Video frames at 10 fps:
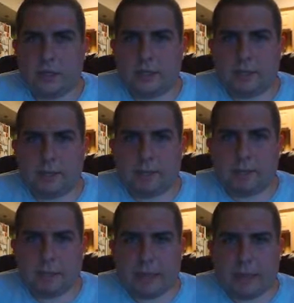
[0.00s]
is it going to
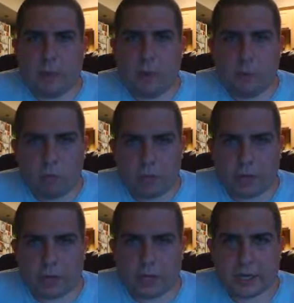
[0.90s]
be like
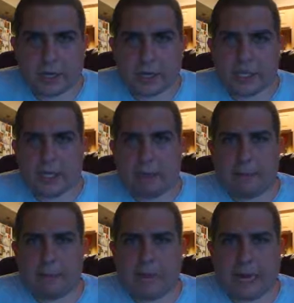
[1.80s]
homework? Just
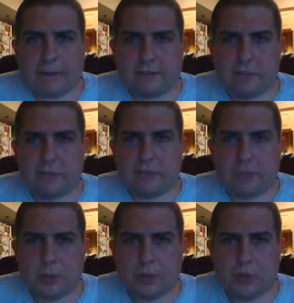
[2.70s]
keeping track of who
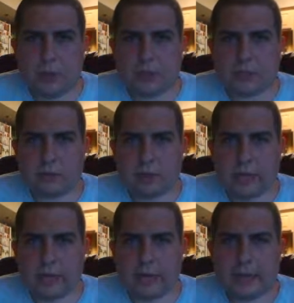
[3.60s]
is who and what is
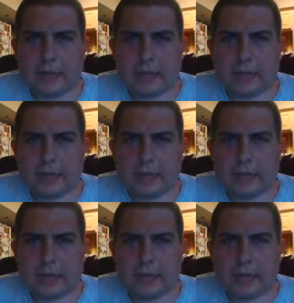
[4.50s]
what?